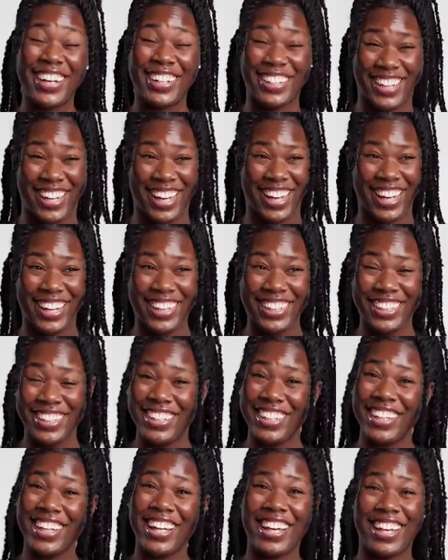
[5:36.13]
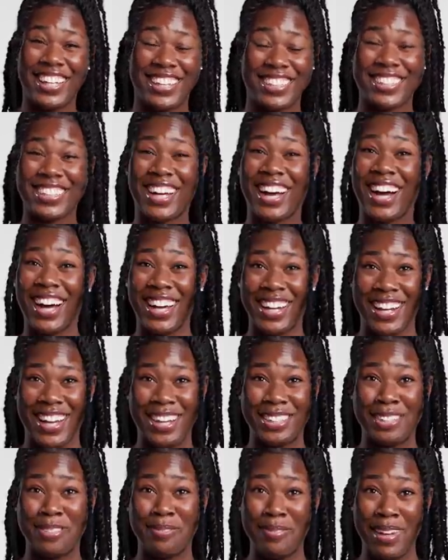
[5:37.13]
Okay, it is a hot
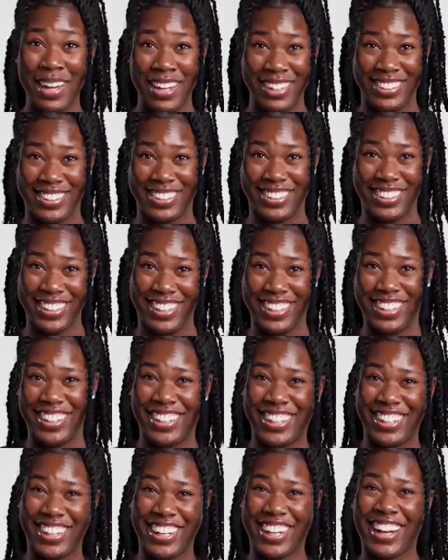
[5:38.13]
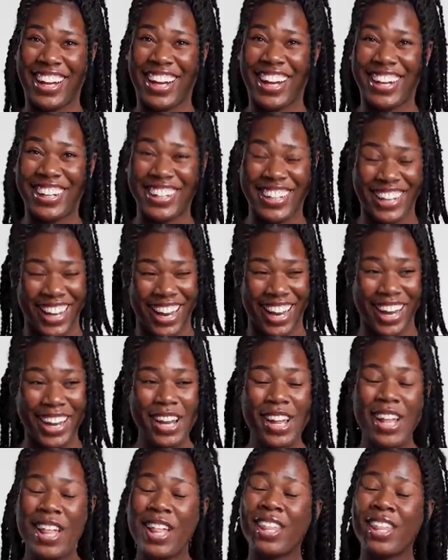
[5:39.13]
ass mess, okay?